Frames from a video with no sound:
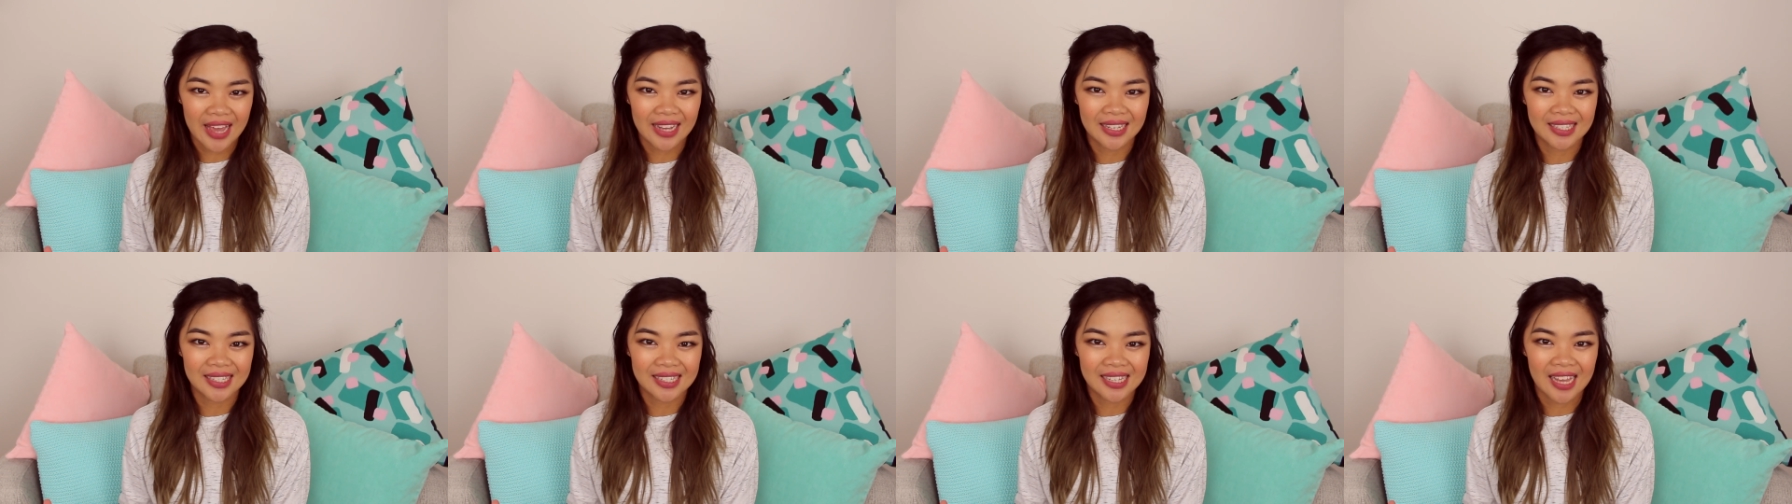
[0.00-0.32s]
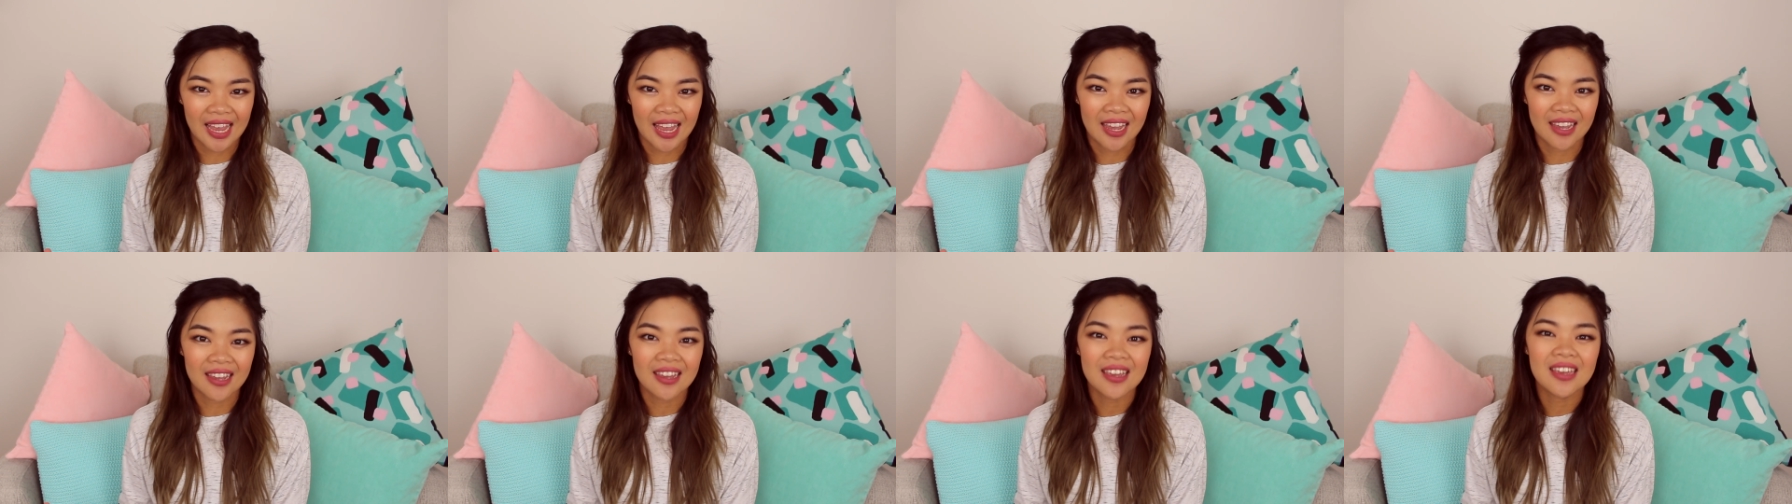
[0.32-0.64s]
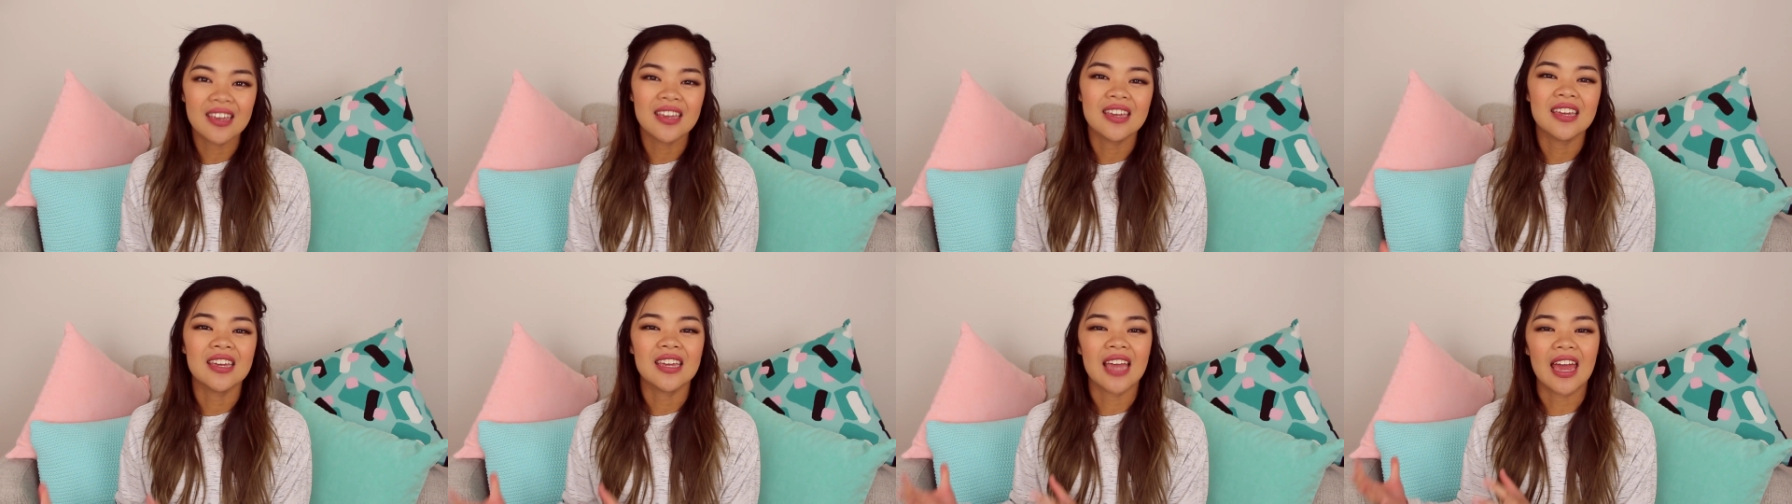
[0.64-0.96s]
essay
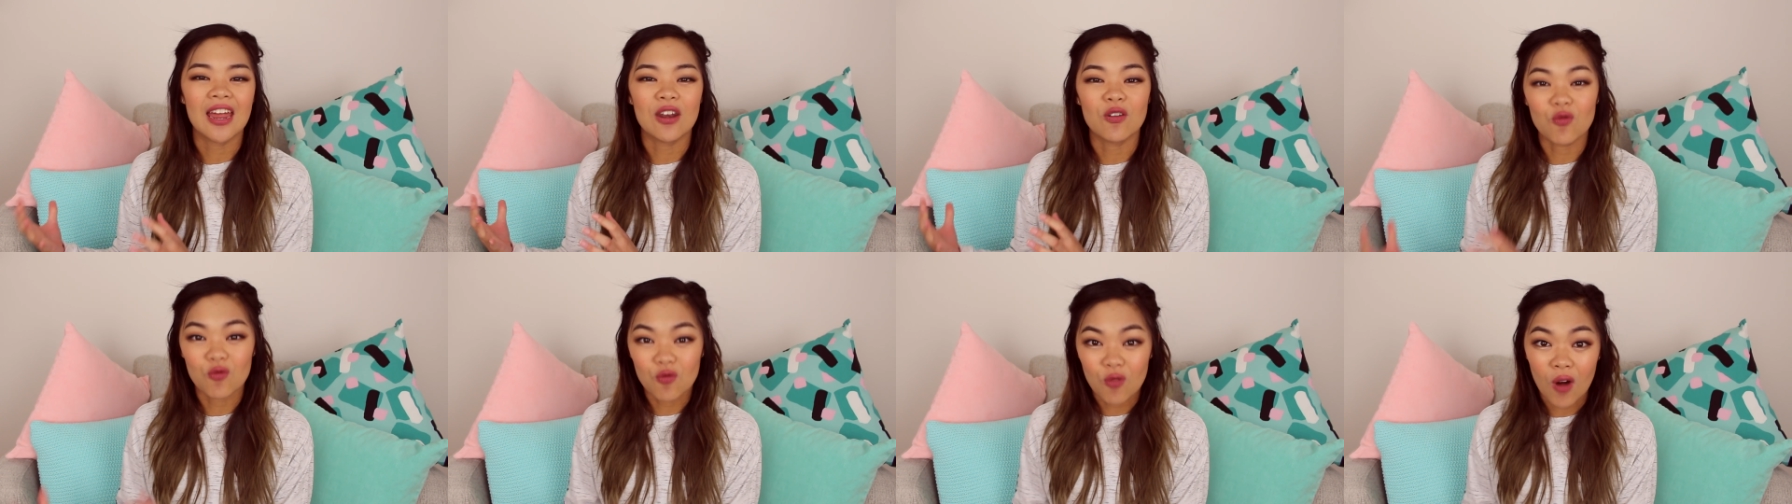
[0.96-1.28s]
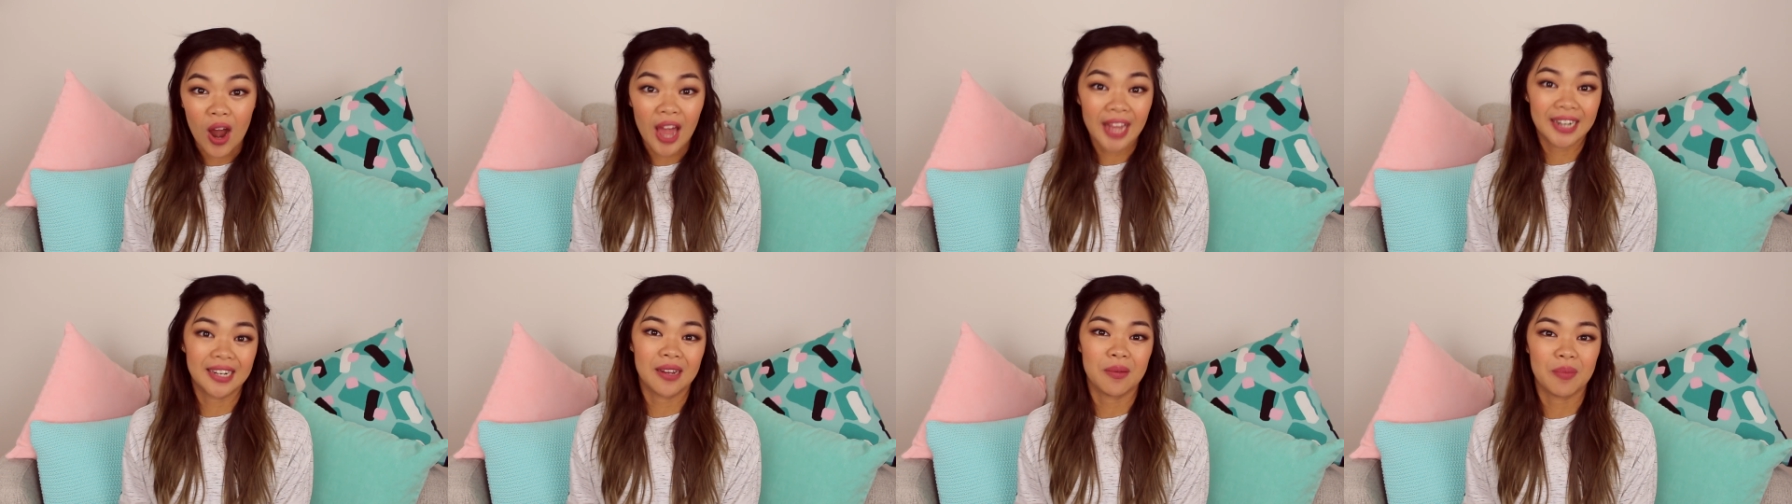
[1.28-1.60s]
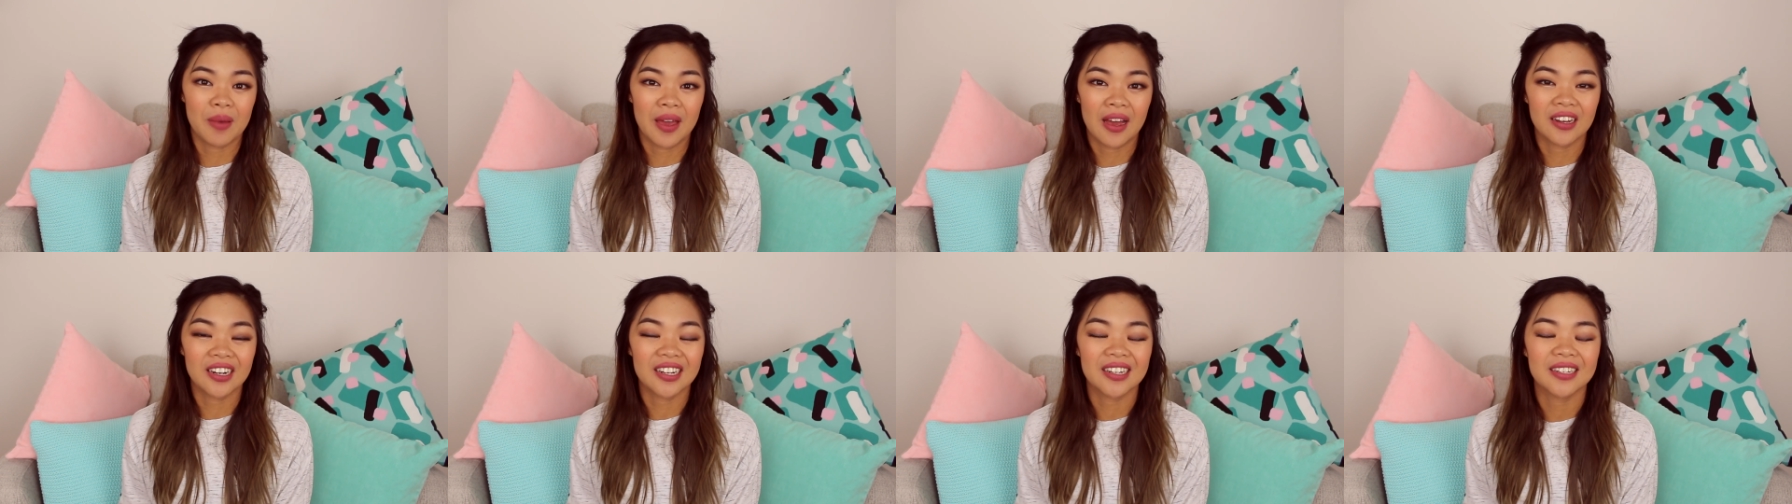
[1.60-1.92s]
and write
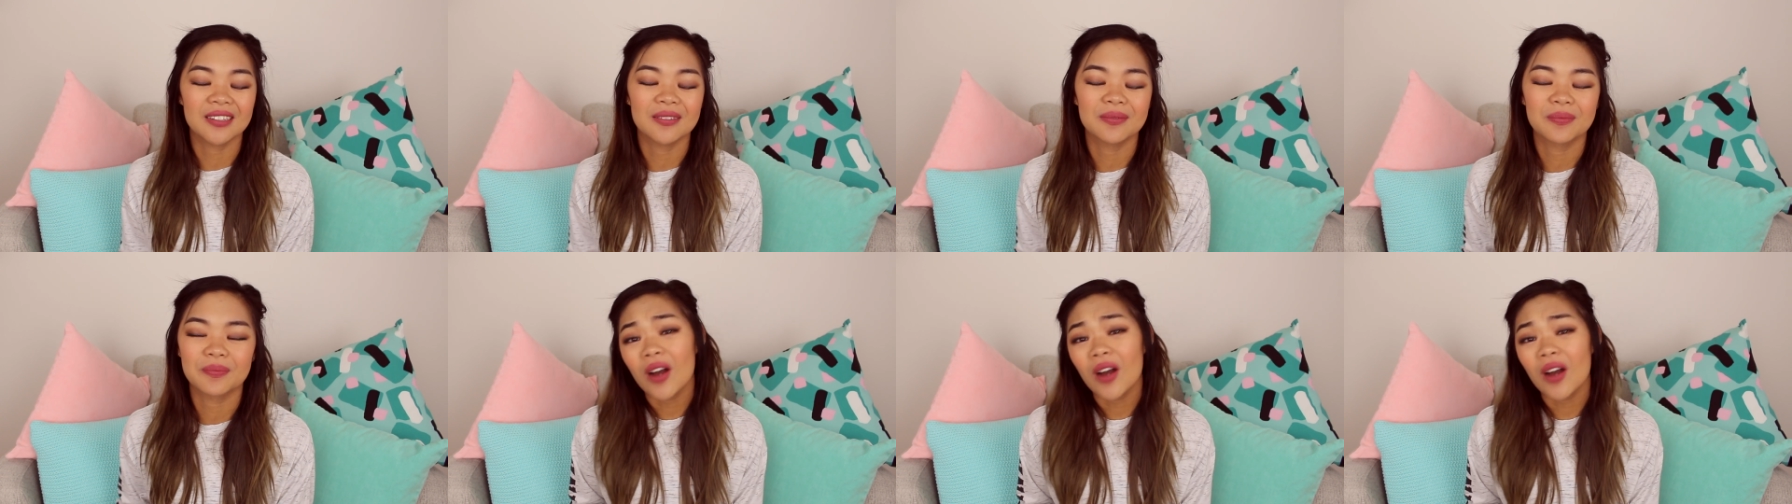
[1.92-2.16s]
about it.